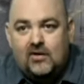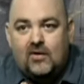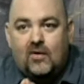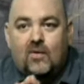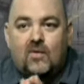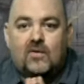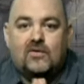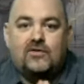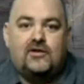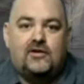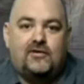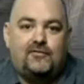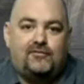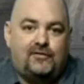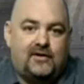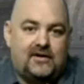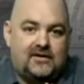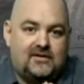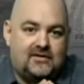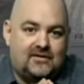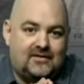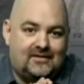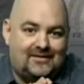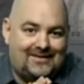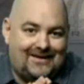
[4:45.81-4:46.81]
or the
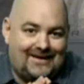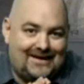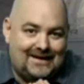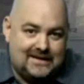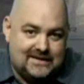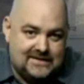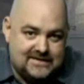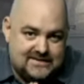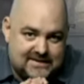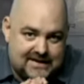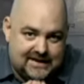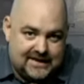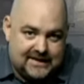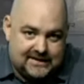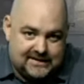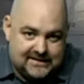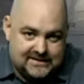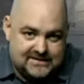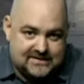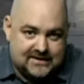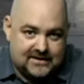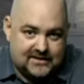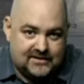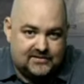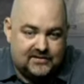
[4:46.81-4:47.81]
defendant is
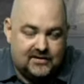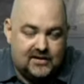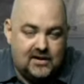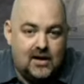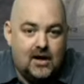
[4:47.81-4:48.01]
innocent.